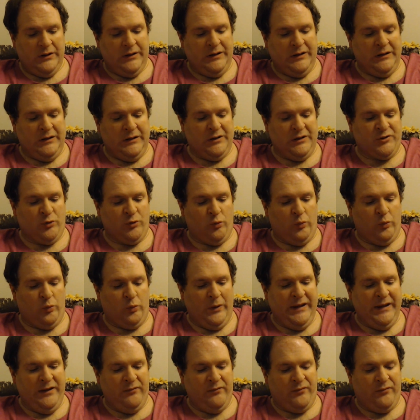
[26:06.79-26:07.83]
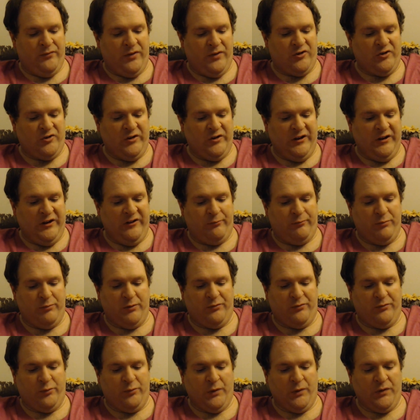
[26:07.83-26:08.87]
He is to wave the sheaf
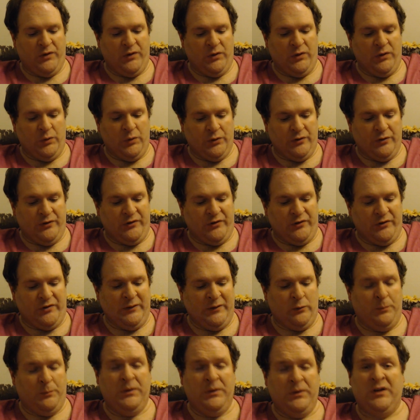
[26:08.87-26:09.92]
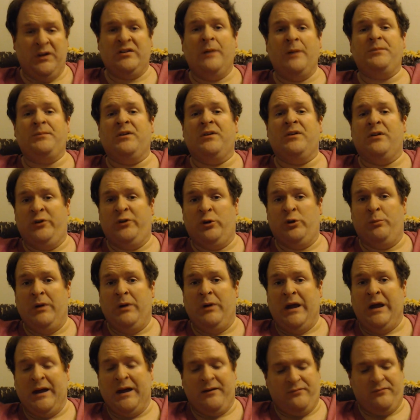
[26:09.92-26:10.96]
before the Lord so that it will be accepted on your
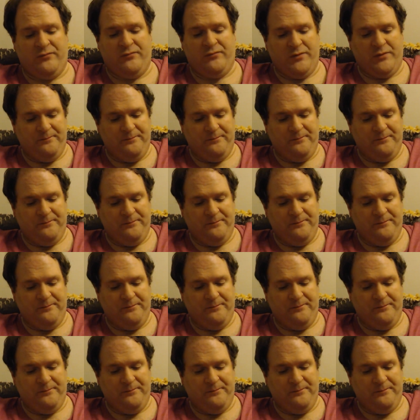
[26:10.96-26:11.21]
behalf.